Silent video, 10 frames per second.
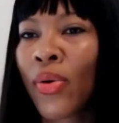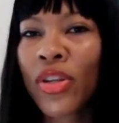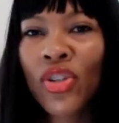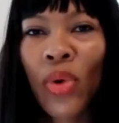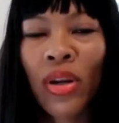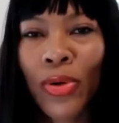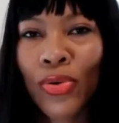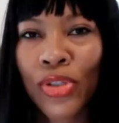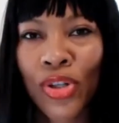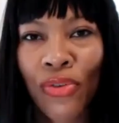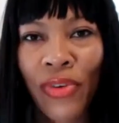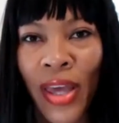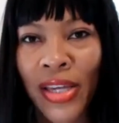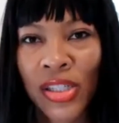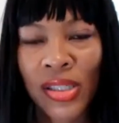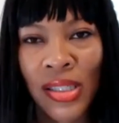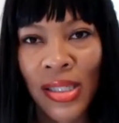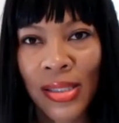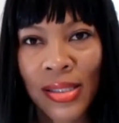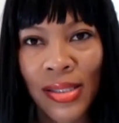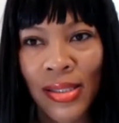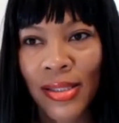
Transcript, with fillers: get you one of them Google certifications, sis.